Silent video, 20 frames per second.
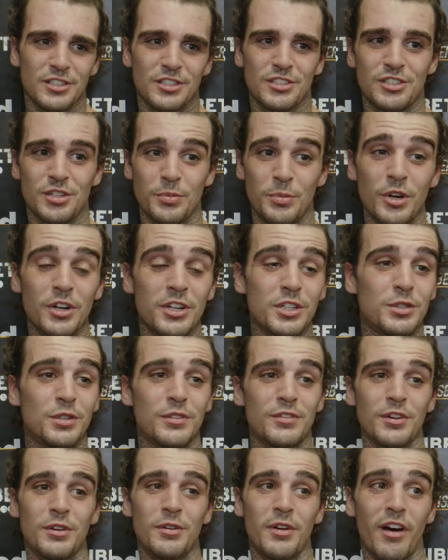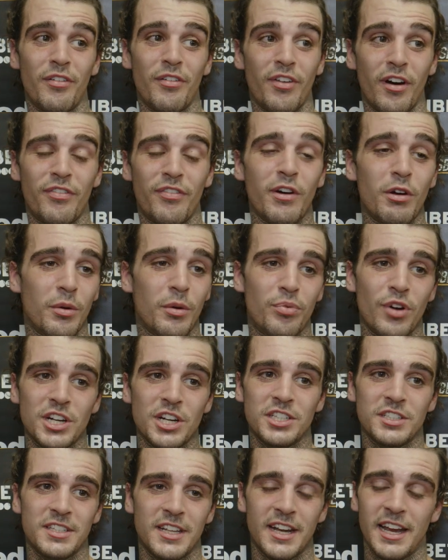To be honest with you, I felt the
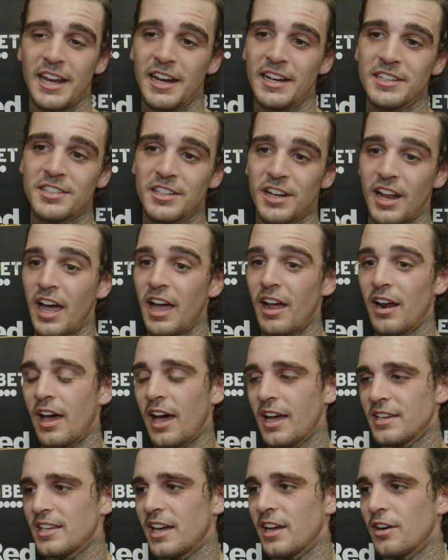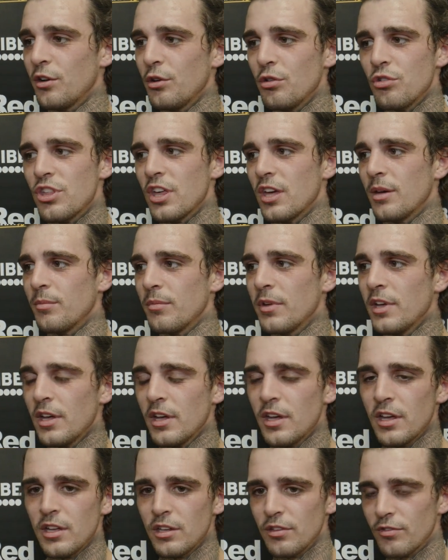pressure today. Listen, like I say, a new gym,
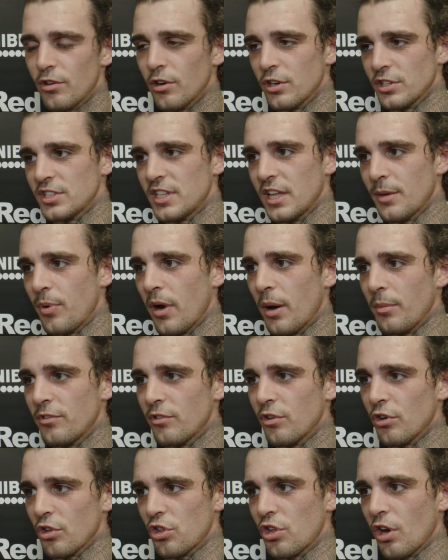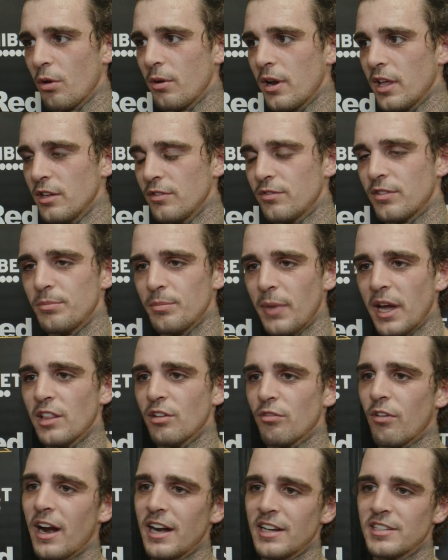you've got to step up. You've got to show that you've made the
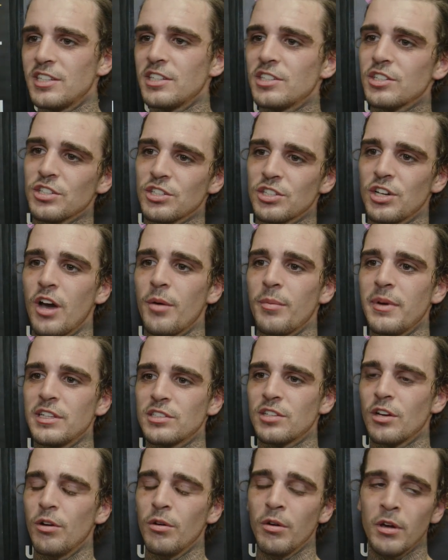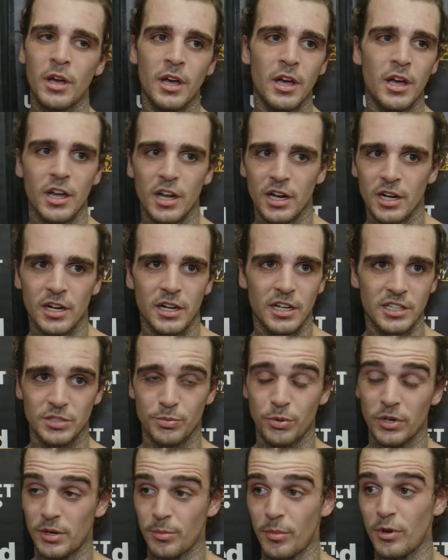right decision. Do you know what I mean? So this is
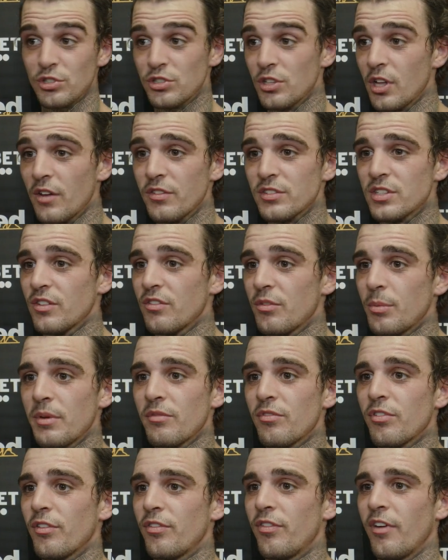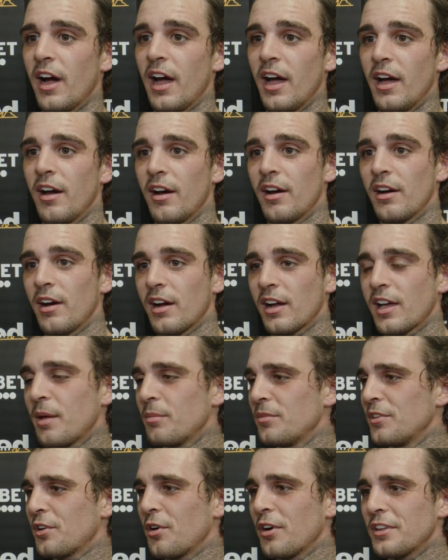probably the most nervous I've ever been for a fight. I kept
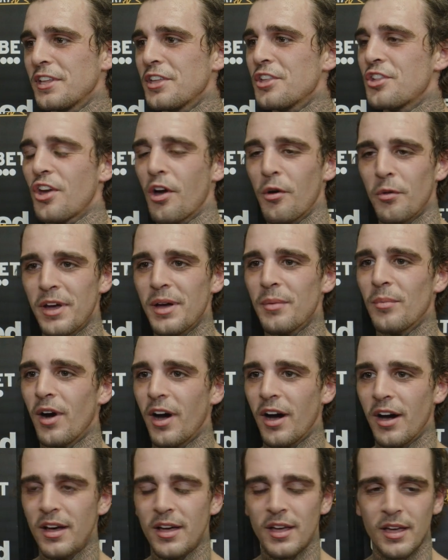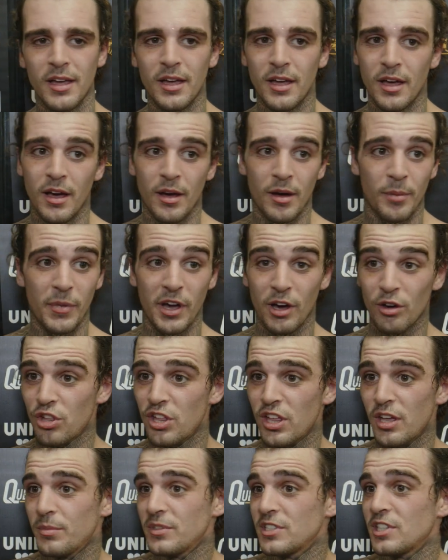it because I didn't show it, but mate, I was
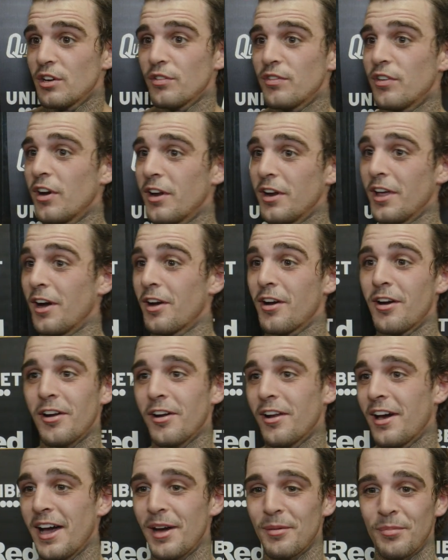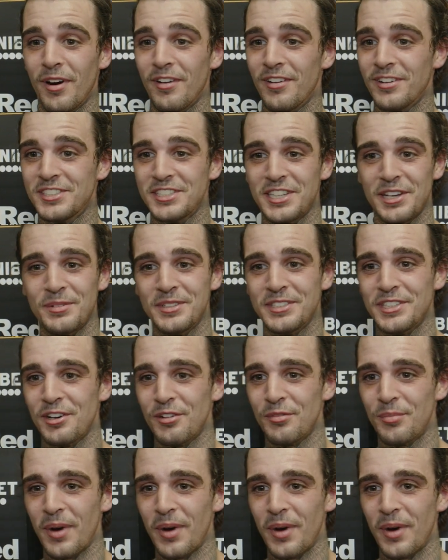shitting myself earlier. I can't lie, bro. I was shitting myself.